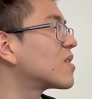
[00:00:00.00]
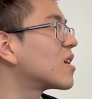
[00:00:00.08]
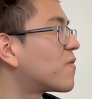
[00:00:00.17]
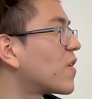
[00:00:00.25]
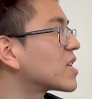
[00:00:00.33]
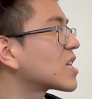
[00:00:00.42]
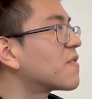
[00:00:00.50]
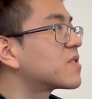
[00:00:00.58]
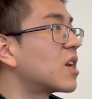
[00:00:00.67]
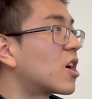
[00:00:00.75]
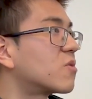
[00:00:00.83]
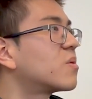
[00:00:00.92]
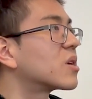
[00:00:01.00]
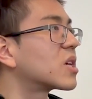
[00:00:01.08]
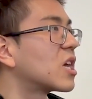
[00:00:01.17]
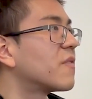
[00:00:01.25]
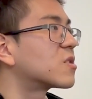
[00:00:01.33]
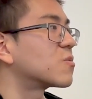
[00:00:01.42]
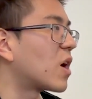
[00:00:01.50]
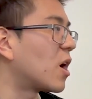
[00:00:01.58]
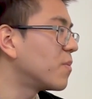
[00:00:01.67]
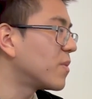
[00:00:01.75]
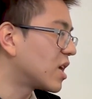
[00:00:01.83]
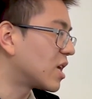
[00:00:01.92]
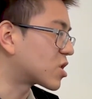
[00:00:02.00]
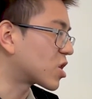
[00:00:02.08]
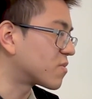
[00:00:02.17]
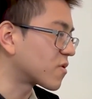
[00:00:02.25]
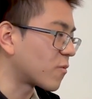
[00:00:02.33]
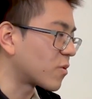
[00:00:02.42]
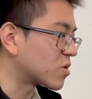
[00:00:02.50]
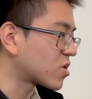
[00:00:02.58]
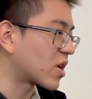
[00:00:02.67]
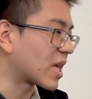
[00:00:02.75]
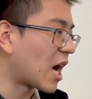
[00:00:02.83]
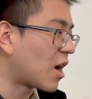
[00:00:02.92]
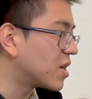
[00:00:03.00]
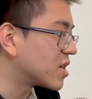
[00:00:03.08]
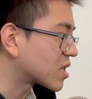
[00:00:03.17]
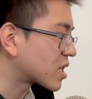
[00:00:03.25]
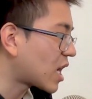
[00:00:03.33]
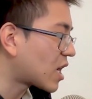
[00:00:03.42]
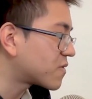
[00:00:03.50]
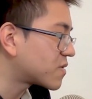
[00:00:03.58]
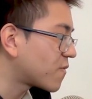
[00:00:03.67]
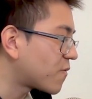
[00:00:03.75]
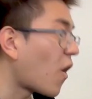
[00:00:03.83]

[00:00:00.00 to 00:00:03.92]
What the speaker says: the advice I've seen other people give as well in terms of when you're starting out is to kind of